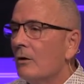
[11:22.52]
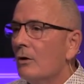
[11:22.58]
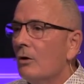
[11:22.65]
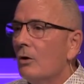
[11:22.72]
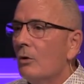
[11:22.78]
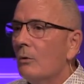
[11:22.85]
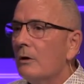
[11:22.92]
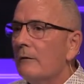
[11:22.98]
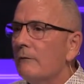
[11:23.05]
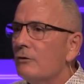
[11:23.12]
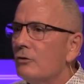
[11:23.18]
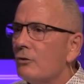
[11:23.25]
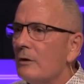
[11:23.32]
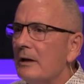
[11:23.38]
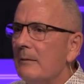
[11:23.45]
Who would have
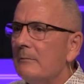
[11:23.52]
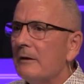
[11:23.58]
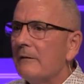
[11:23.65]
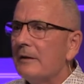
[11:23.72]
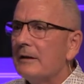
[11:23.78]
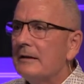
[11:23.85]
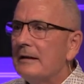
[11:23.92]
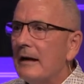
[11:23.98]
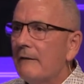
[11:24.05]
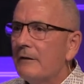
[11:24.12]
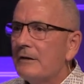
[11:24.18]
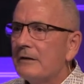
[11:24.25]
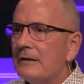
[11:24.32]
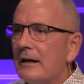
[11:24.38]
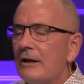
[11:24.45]
dreamed of the
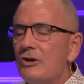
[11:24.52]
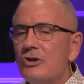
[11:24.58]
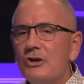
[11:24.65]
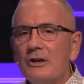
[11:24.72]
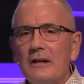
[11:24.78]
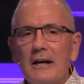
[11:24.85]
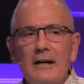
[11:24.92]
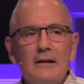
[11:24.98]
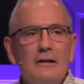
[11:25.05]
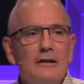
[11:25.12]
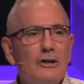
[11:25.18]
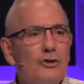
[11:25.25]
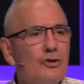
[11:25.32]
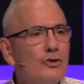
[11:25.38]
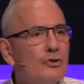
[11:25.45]
devastation and
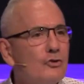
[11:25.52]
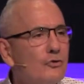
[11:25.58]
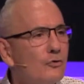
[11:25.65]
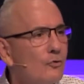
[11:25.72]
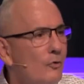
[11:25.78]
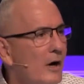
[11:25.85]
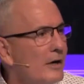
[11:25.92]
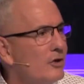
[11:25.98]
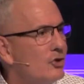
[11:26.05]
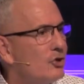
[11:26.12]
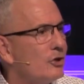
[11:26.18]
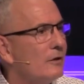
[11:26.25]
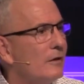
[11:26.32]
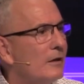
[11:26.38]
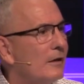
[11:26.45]

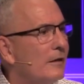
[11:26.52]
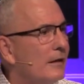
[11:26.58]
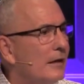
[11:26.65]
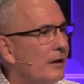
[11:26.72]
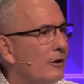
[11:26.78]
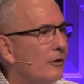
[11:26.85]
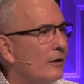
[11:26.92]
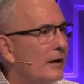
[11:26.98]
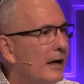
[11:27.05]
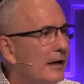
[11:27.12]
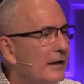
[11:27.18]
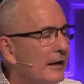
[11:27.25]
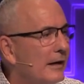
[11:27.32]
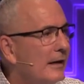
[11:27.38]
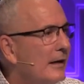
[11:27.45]
destruction that the
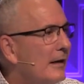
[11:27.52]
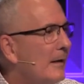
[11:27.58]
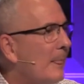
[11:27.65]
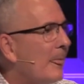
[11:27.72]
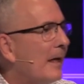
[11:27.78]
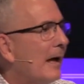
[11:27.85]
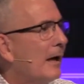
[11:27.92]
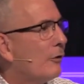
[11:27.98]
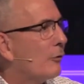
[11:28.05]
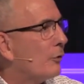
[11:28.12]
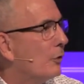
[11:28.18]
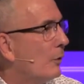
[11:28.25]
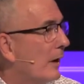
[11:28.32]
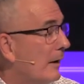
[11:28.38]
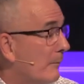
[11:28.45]
internet,
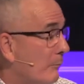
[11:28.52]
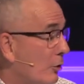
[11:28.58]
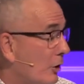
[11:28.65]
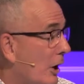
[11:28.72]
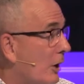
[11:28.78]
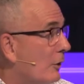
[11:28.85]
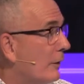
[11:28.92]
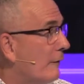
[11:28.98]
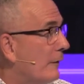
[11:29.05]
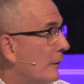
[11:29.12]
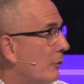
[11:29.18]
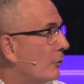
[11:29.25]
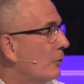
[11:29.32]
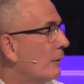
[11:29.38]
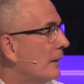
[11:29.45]
through eh, pornography,
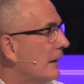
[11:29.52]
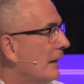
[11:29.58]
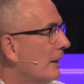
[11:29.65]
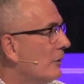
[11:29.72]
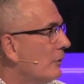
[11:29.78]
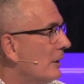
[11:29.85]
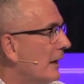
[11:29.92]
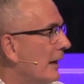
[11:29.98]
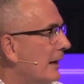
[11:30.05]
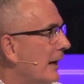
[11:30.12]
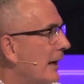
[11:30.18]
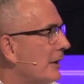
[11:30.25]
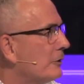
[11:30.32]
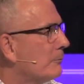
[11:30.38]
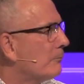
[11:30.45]
through the internet,
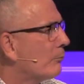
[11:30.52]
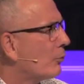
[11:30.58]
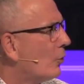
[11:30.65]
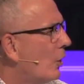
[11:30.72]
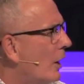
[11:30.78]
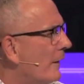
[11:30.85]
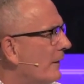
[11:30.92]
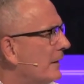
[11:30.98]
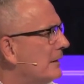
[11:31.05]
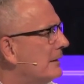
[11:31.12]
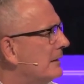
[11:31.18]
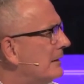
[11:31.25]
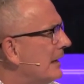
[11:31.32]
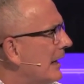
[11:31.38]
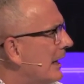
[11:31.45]
has brought, the
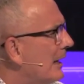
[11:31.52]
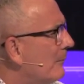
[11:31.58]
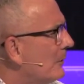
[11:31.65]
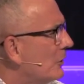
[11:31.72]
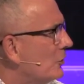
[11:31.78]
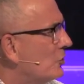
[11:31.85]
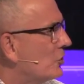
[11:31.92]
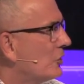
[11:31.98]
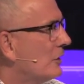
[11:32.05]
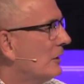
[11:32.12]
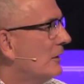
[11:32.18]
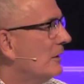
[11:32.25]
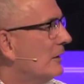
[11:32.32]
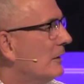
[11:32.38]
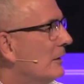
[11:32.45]
damage
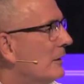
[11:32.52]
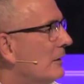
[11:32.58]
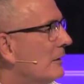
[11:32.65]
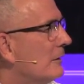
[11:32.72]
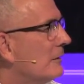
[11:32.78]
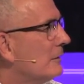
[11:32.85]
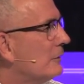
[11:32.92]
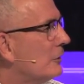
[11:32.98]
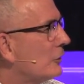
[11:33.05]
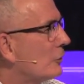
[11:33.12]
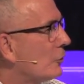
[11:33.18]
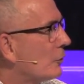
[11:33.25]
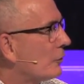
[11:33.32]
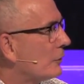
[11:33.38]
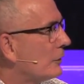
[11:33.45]
to,
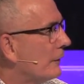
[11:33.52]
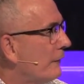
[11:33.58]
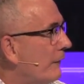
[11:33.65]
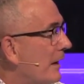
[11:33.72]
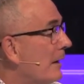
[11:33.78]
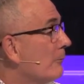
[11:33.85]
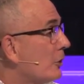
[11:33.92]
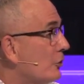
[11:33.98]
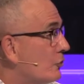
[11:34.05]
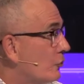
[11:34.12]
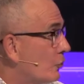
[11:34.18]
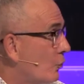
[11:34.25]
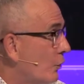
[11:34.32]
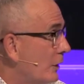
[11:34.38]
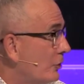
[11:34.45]
to families,
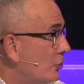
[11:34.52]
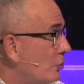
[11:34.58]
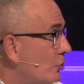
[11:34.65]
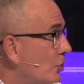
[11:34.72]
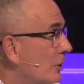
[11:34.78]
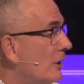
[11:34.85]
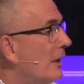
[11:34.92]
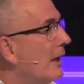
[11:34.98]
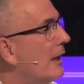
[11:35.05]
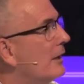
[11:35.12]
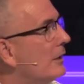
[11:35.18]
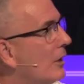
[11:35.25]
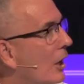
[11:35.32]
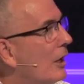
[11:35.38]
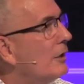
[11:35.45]
Christian
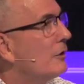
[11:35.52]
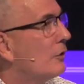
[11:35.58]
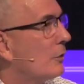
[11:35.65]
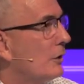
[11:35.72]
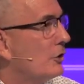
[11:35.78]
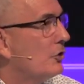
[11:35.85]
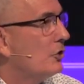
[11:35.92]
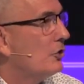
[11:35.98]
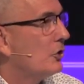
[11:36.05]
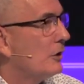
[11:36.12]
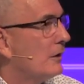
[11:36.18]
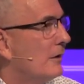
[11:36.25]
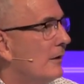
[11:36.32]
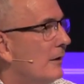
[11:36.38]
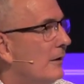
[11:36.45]
and non
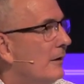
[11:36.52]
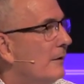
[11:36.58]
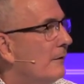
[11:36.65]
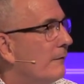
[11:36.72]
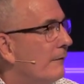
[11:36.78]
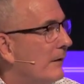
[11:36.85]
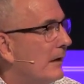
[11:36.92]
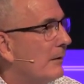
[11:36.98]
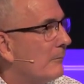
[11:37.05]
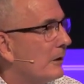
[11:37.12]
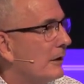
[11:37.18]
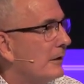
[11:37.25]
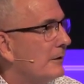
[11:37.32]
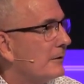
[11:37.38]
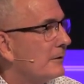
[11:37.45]
Christian
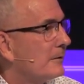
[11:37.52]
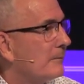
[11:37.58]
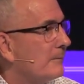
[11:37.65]
families?